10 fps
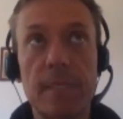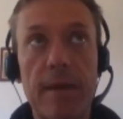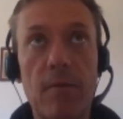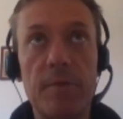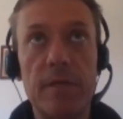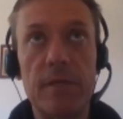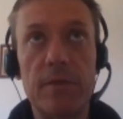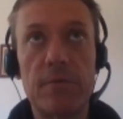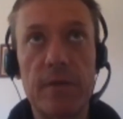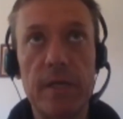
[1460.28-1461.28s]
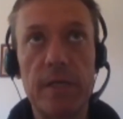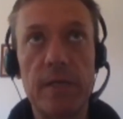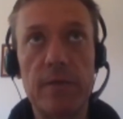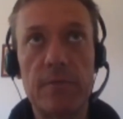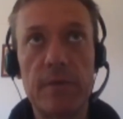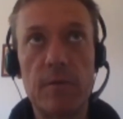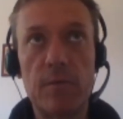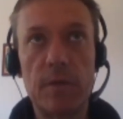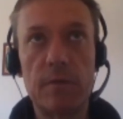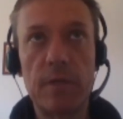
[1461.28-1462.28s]
think that would be three
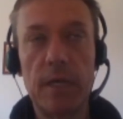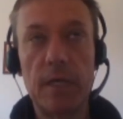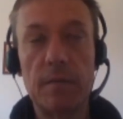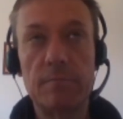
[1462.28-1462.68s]
good ones.